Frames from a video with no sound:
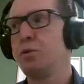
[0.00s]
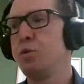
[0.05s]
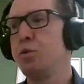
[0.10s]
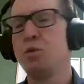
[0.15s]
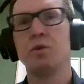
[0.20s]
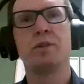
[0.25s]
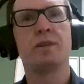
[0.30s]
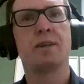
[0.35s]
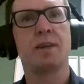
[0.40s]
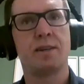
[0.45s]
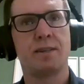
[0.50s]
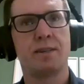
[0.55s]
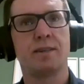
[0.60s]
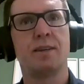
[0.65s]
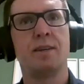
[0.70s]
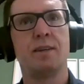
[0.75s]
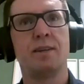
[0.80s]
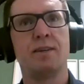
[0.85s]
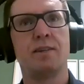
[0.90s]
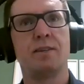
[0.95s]
to stress
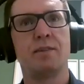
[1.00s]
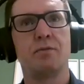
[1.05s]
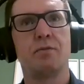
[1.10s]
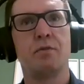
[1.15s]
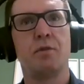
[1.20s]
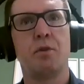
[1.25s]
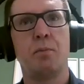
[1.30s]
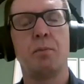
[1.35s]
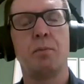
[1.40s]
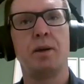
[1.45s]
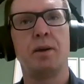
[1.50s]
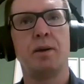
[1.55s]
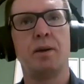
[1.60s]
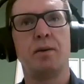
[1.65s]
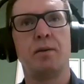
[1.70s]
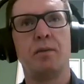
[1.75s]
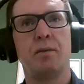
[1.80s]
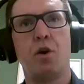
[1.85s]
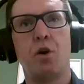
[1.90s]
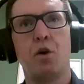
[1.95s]
skills for
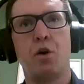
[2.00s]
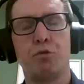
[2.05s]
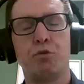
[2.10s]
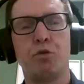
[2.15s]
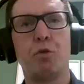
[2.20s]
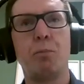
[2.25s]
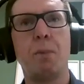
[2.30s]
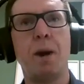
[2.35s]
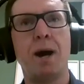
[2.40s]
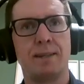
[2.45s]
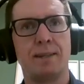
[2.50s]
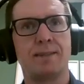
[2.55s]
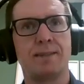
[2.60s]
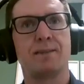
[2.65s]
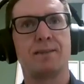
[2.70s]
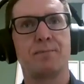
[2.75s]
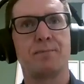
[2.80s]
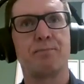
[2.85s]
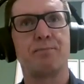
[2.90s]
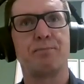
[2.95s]

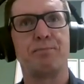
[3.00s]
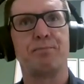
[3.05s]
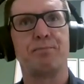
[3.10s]
minds.